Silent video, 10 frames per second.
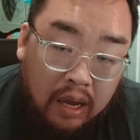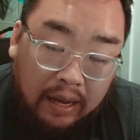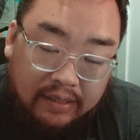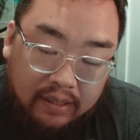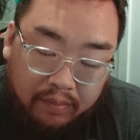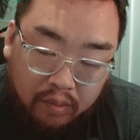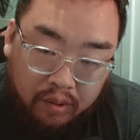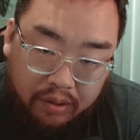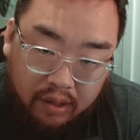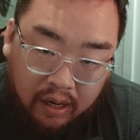
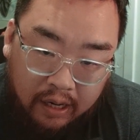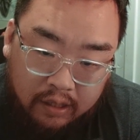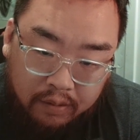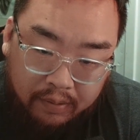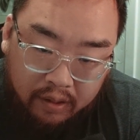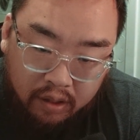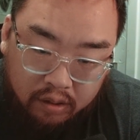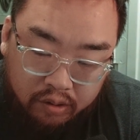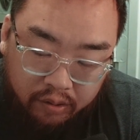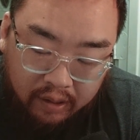with a high libido
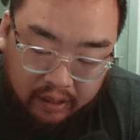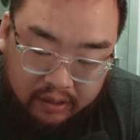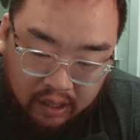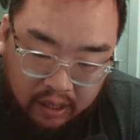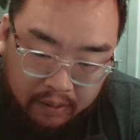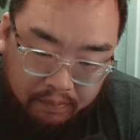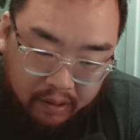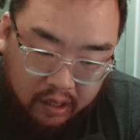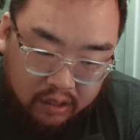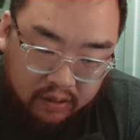during that time
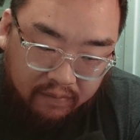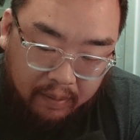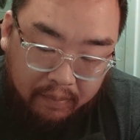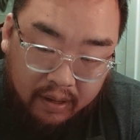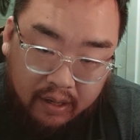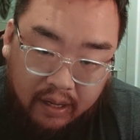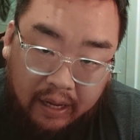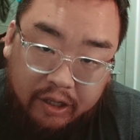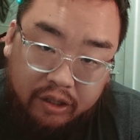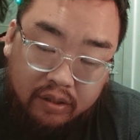because of my
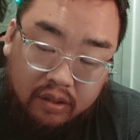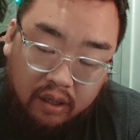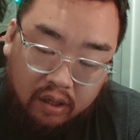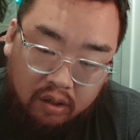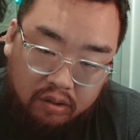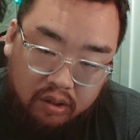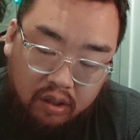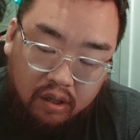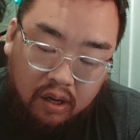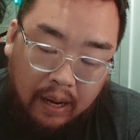medications and also
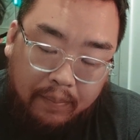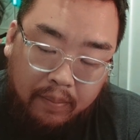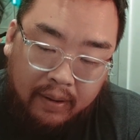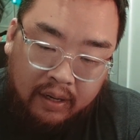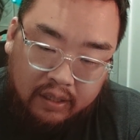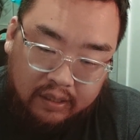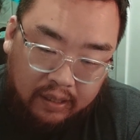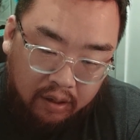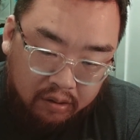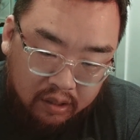the hypomanic state
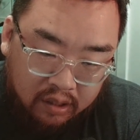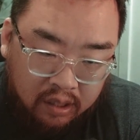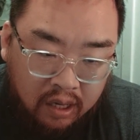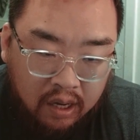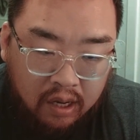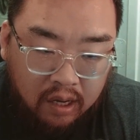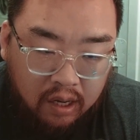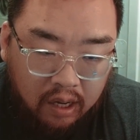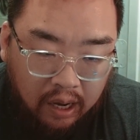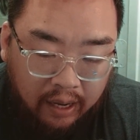I was in,
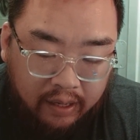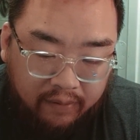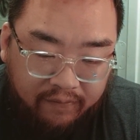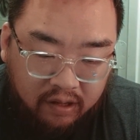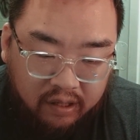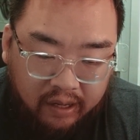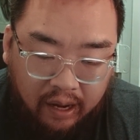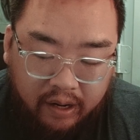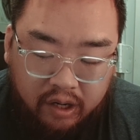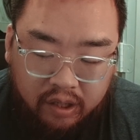I felt like
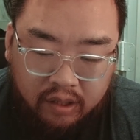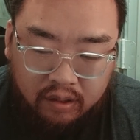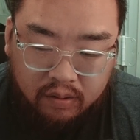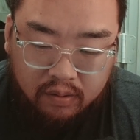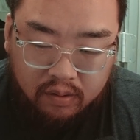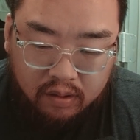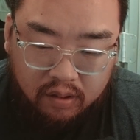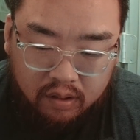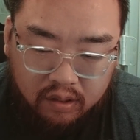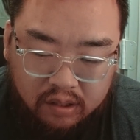I couldn't
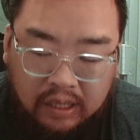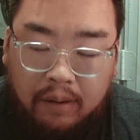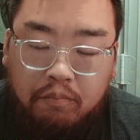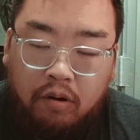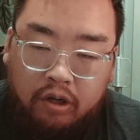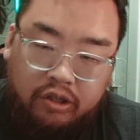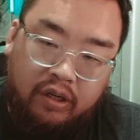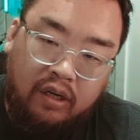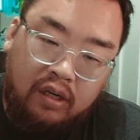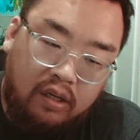stop
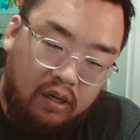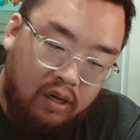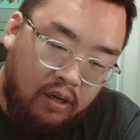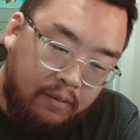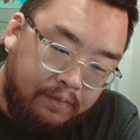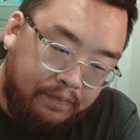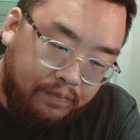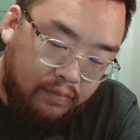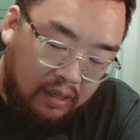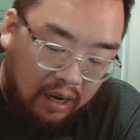watching.
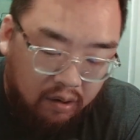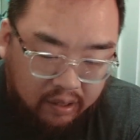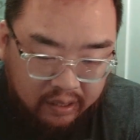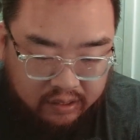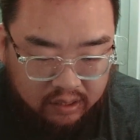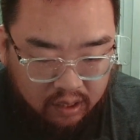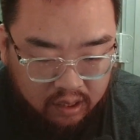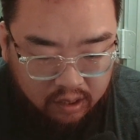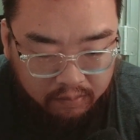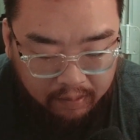Nowadays,
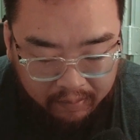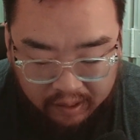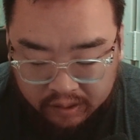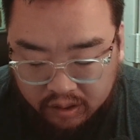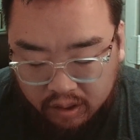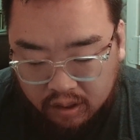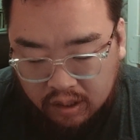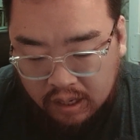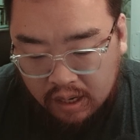my meds are